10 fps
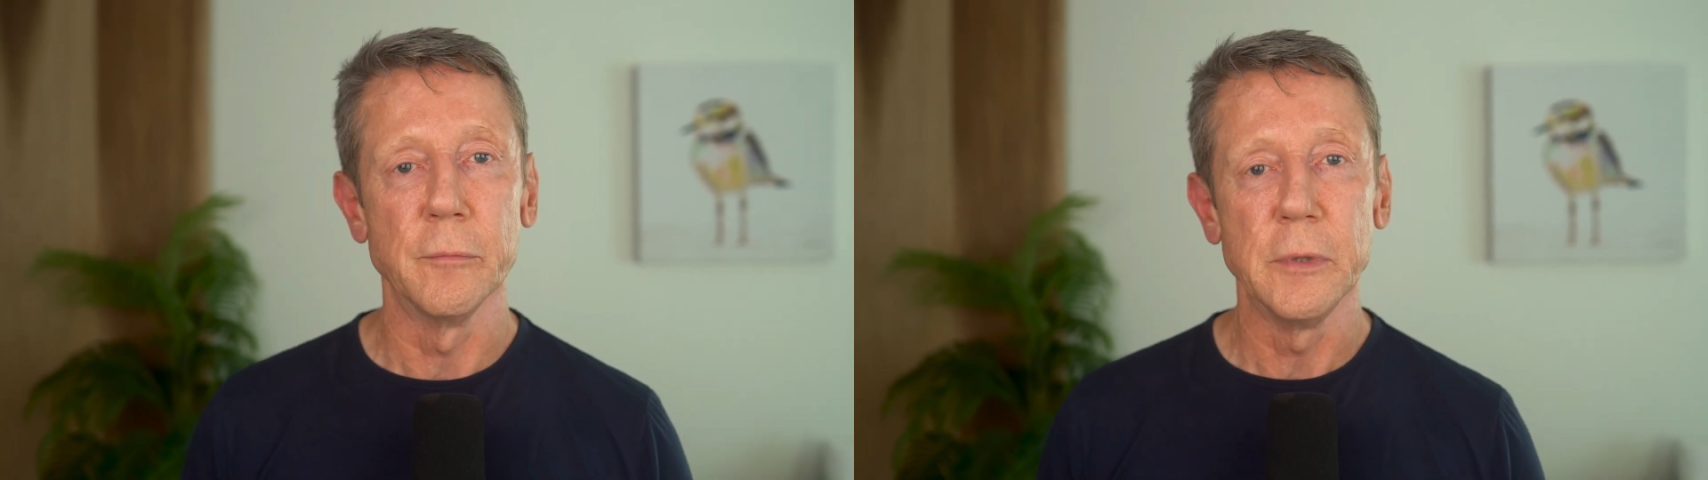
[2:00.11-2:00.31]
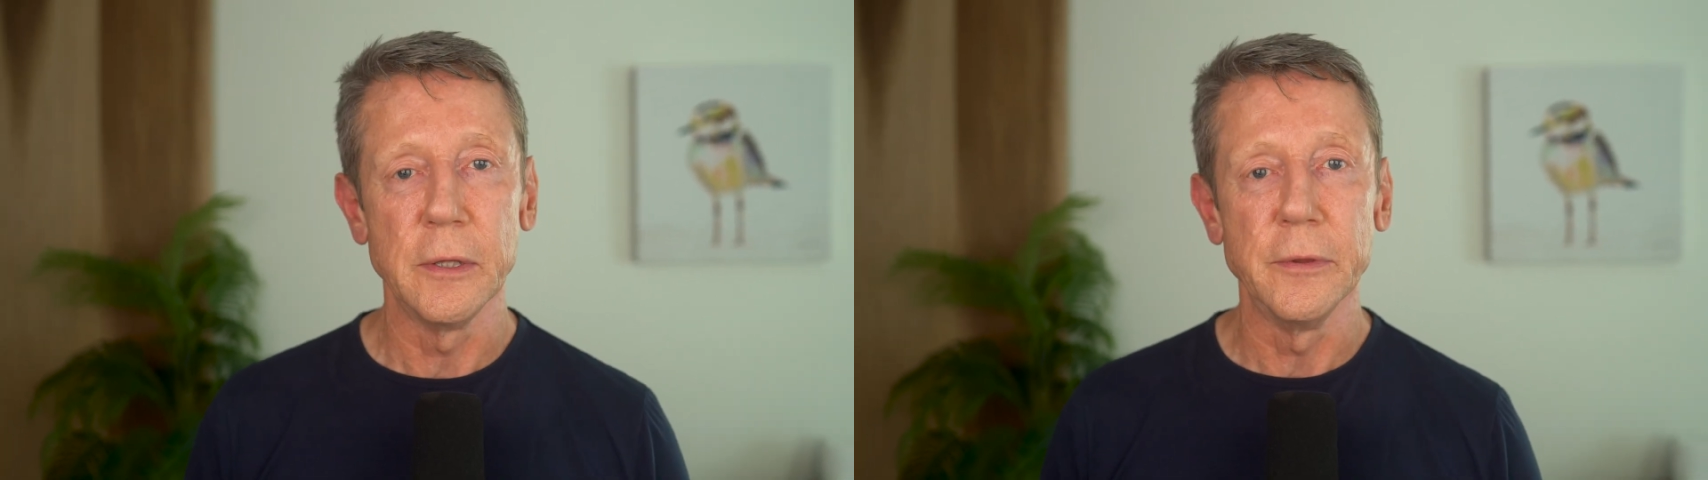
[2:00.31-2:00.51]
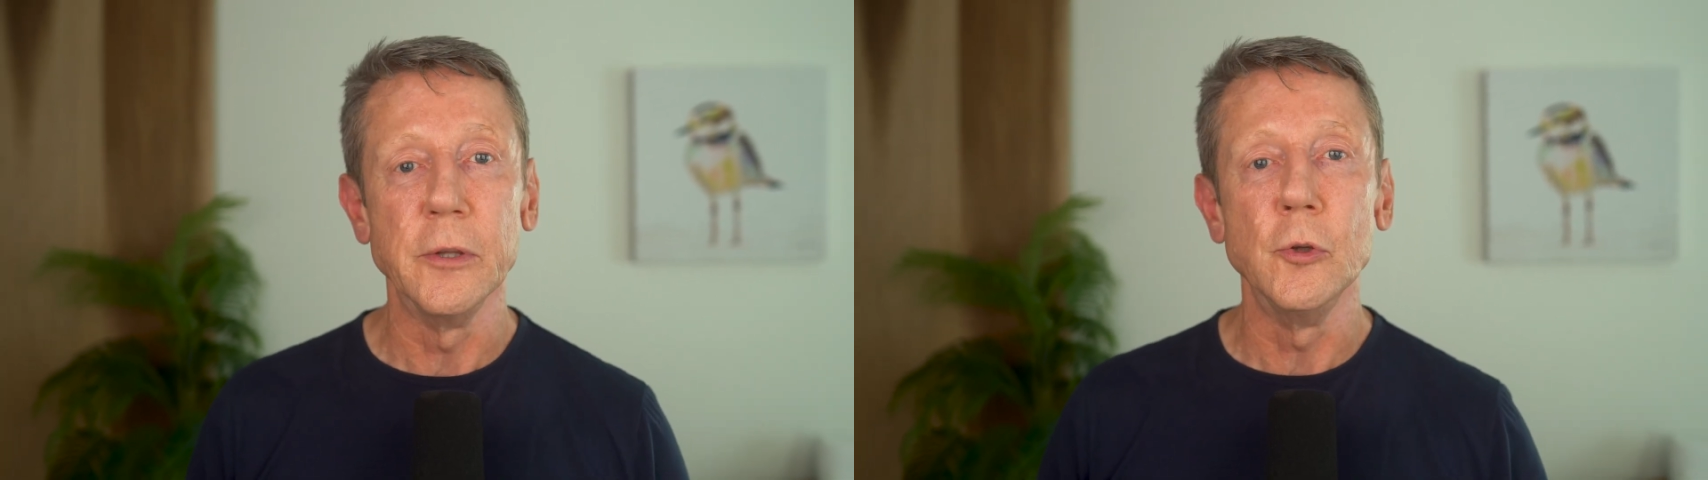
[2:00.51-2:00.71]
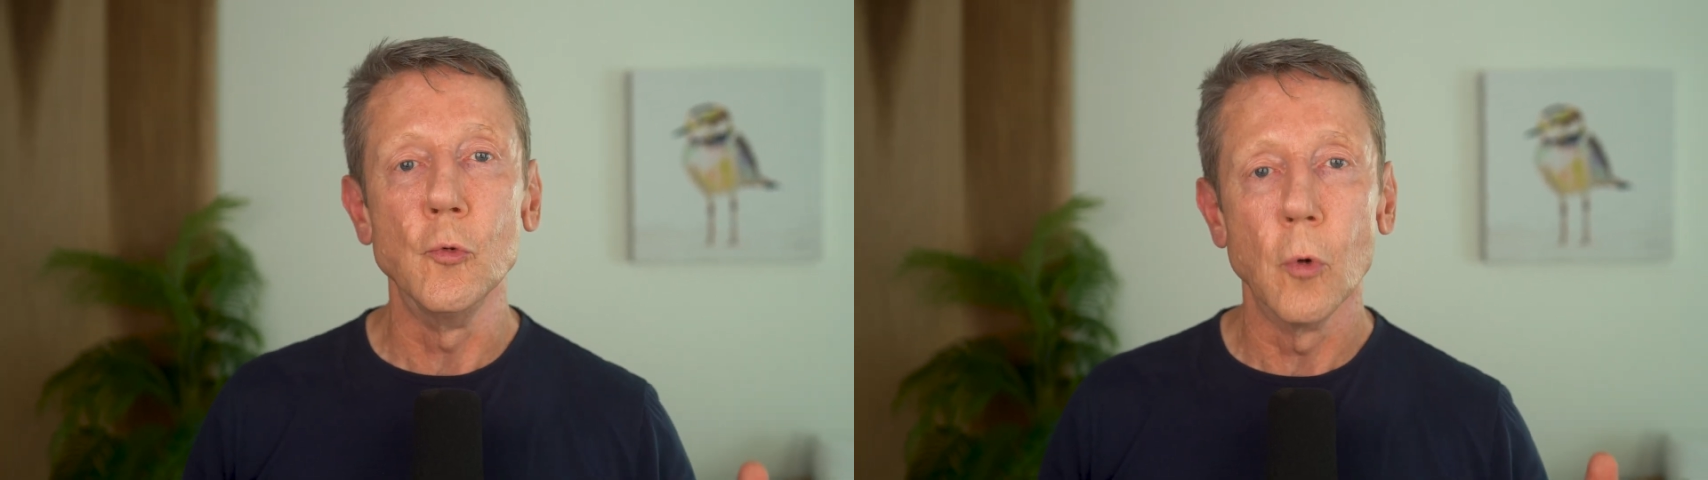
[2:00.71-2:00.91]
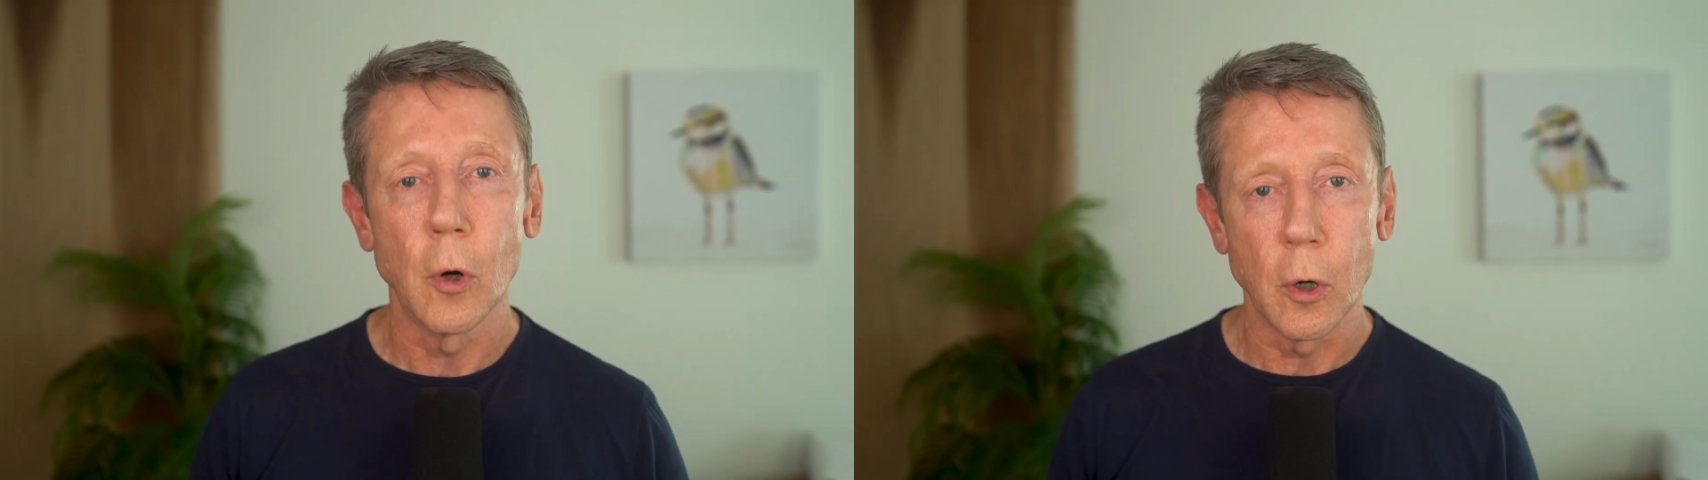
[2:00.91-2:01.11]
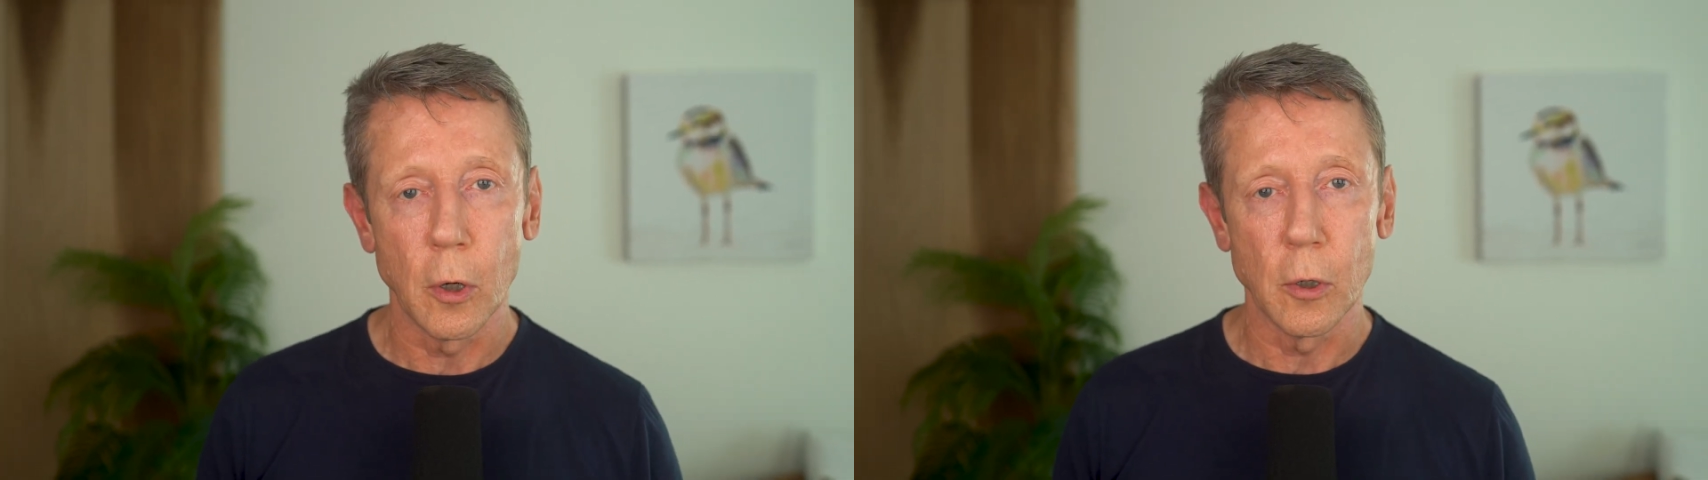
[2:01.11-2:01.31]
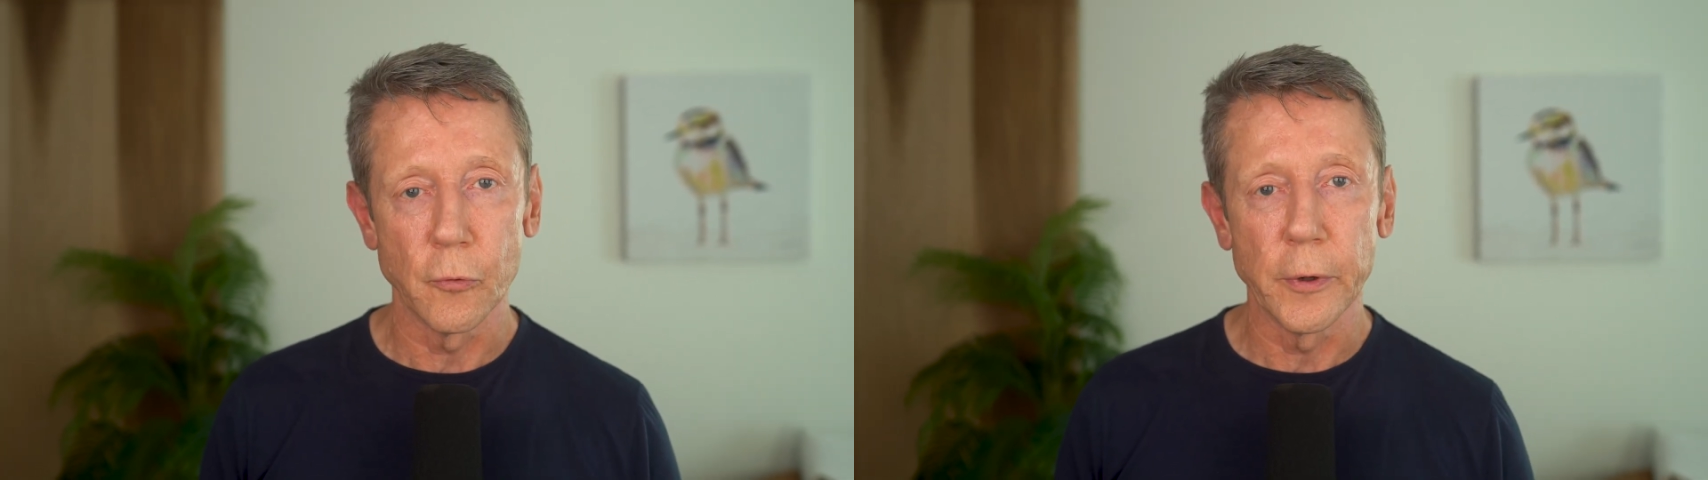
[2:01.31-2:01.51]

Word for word: mean that you are